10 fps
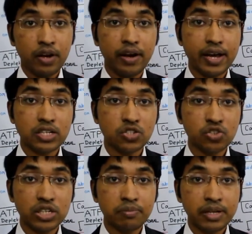
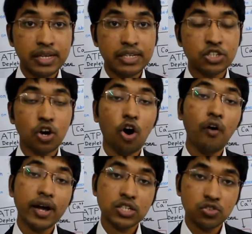extreme heat
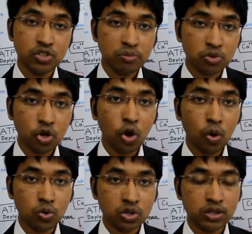or extreme
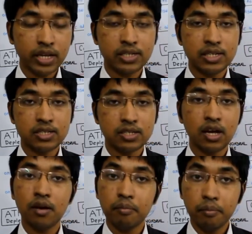cold, that is
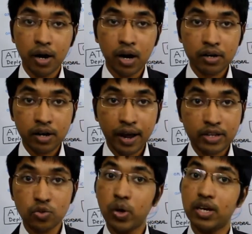burn
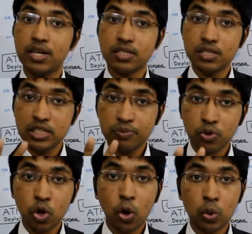as well as
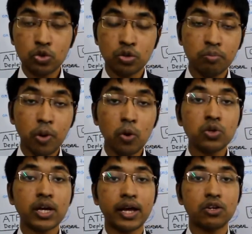deep cold,
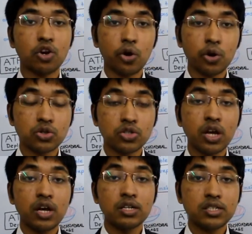both can cause
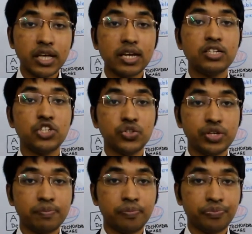cell
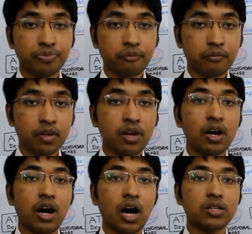injury.
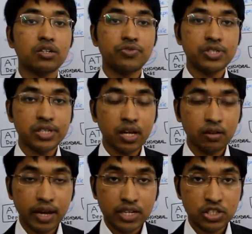Other
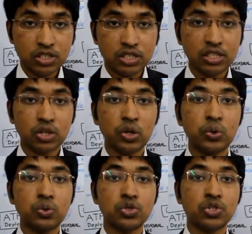physical agent
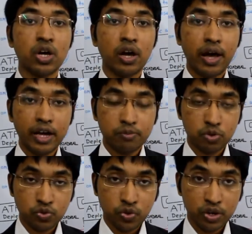includes
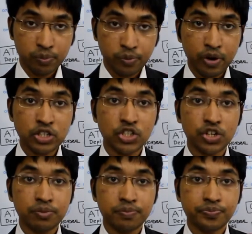atmospheric
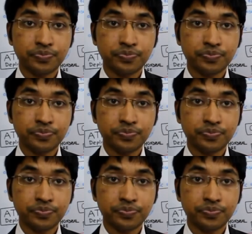pressure,